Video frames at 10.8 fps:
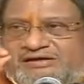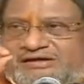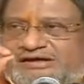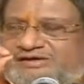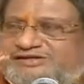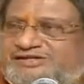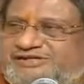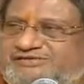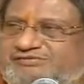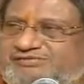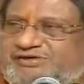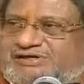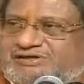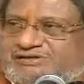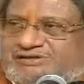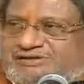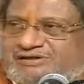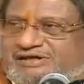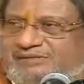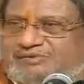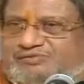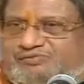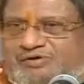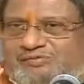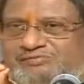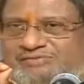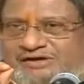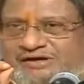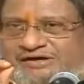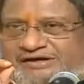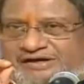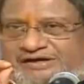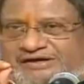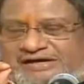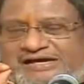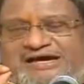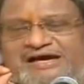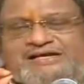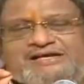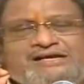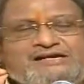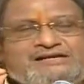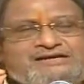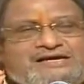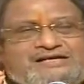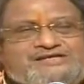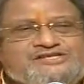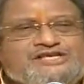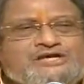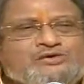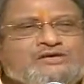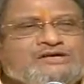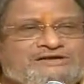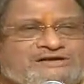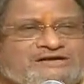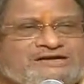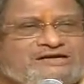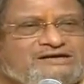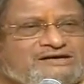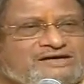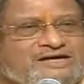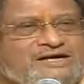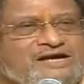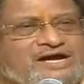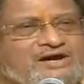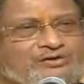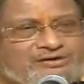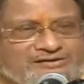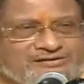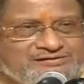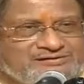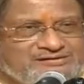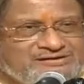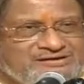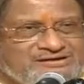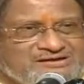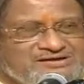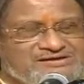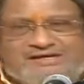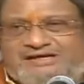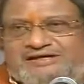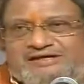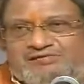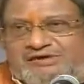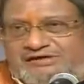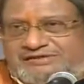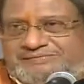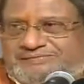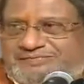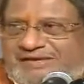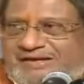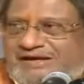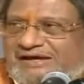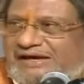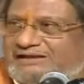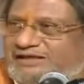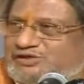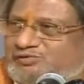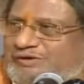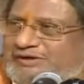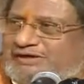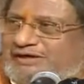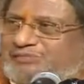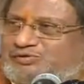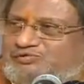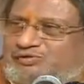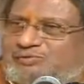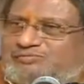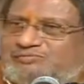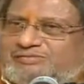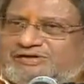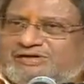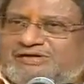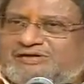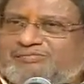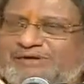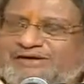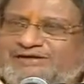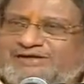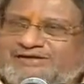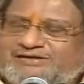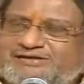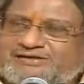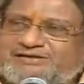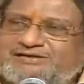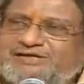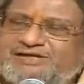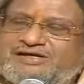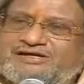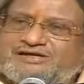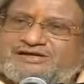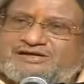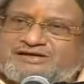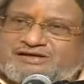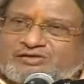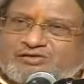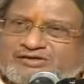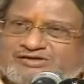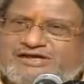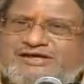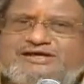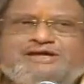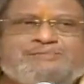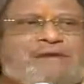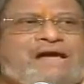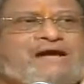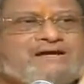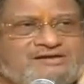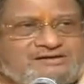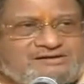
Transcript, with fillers: religion word comes from R E L and G-I-O-N, Ril Gyan, it's a Latin word. And this word comes from bringing the originality back.